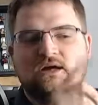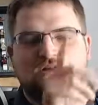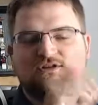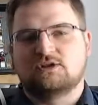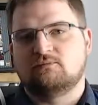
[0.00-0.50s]
in
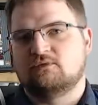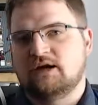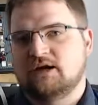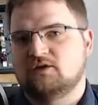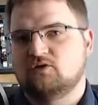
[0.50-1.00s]
the top
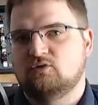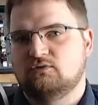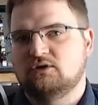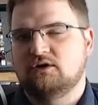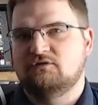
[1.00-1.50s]
right-hand
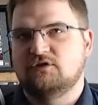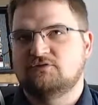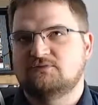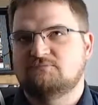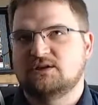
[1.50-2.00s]
corner of
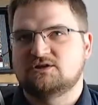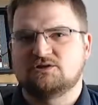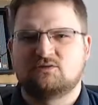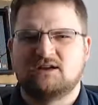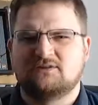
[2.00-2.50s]
those
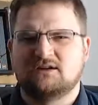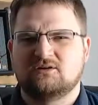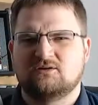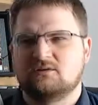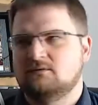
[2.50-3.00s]
pictures, or left-hand
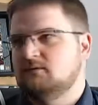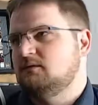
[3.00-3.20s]
corner.